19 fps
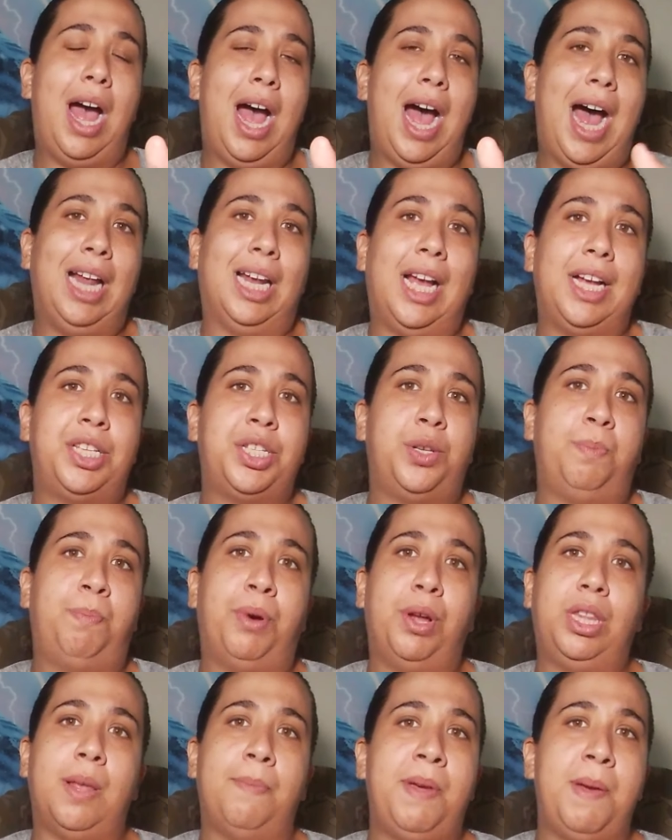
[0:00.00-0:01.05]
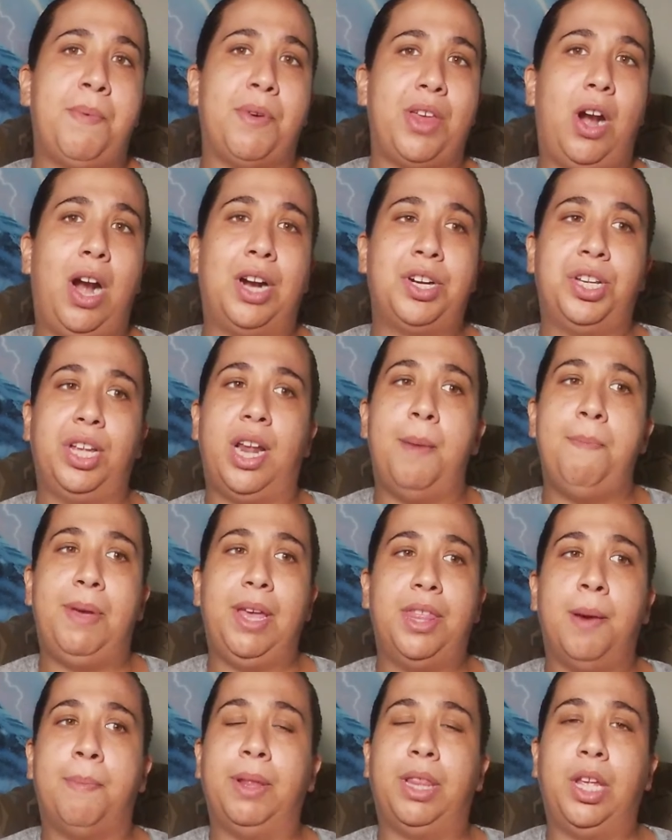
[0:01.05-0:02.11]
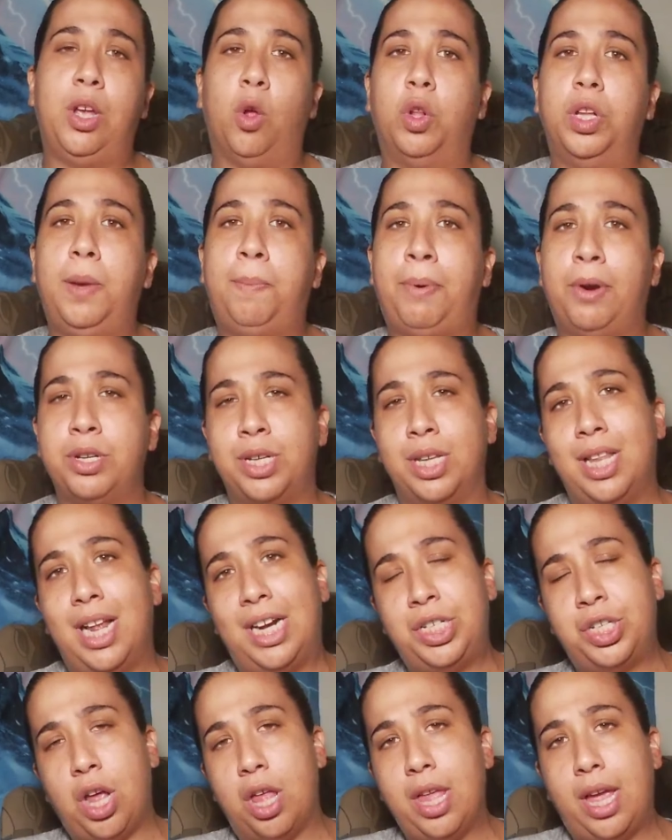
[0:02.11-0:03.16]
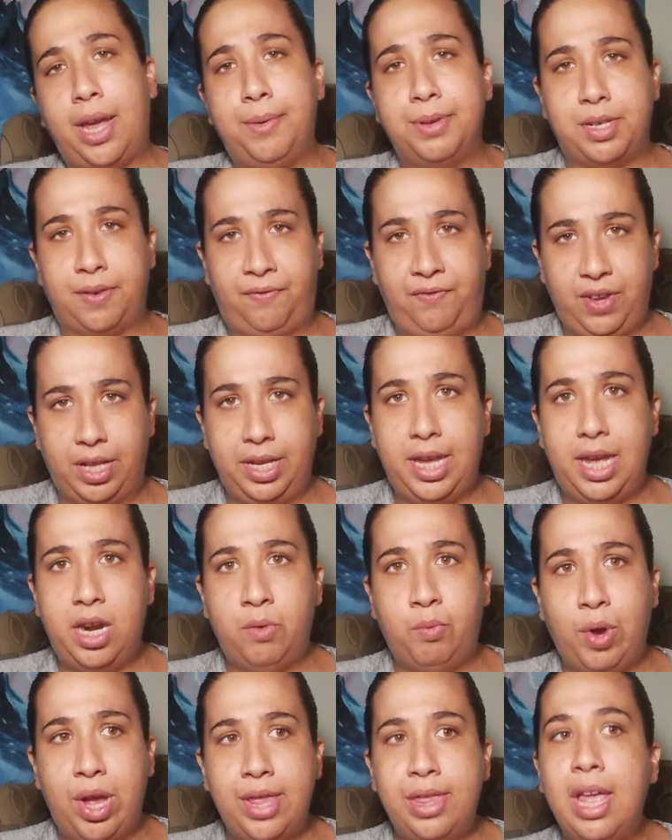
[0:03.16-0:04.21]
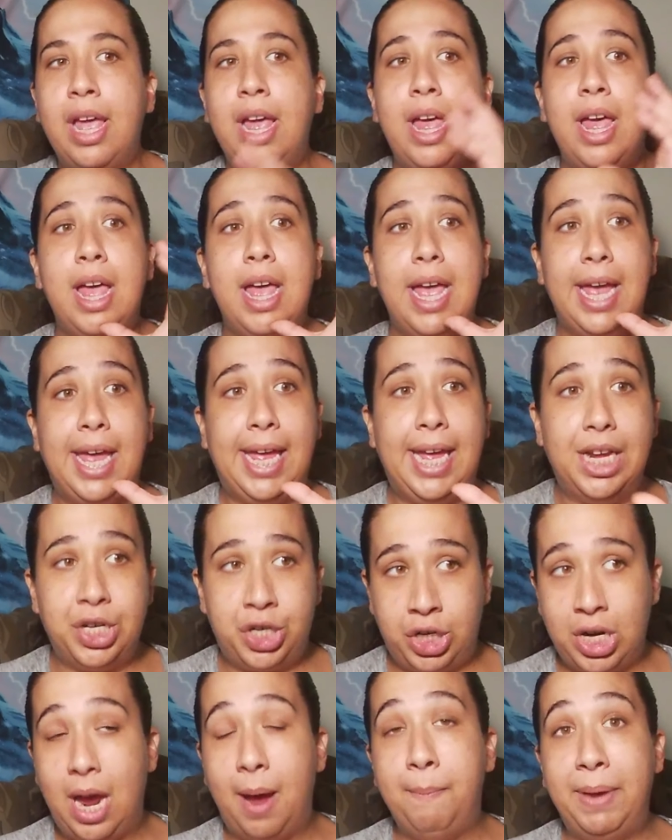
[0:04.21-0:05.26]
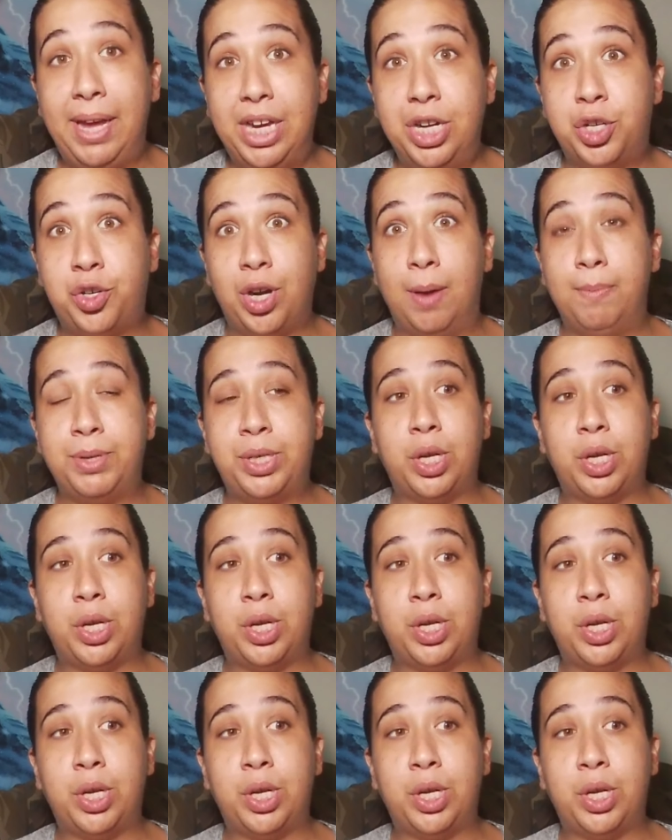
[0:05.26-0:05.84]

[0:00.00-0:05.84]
I like to put the people that are actually going to be there, but the only person that I saw that he was affiliated with is Champagne Drip.